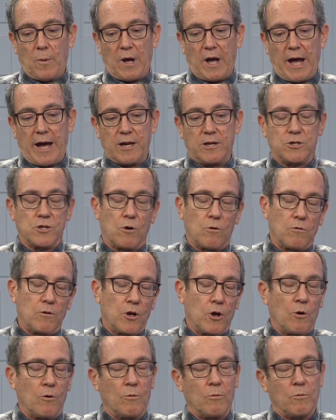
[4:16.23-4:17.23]
I don't
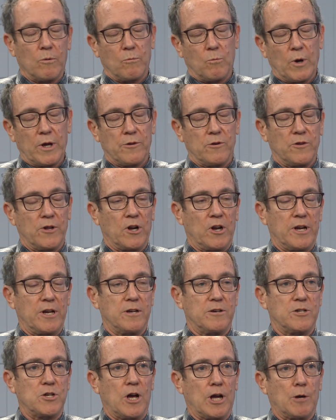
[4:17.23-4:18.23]
know whether they're going to
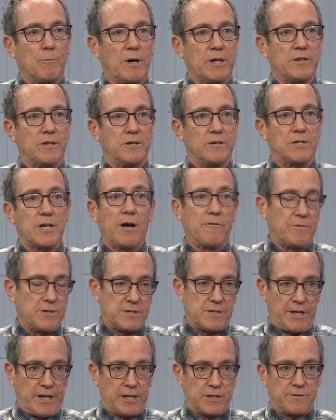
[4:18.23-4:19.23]
talk about the
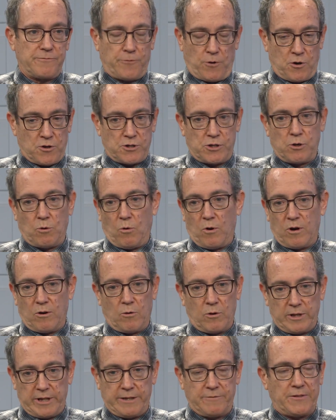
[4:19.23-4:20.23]
toughest things first
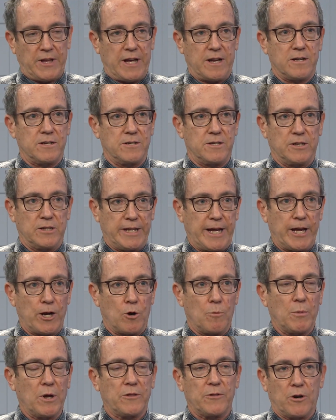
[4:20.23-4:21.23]
or leave that till later,
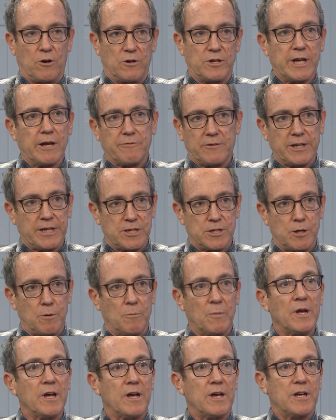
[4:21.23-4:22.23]
but there are definitely some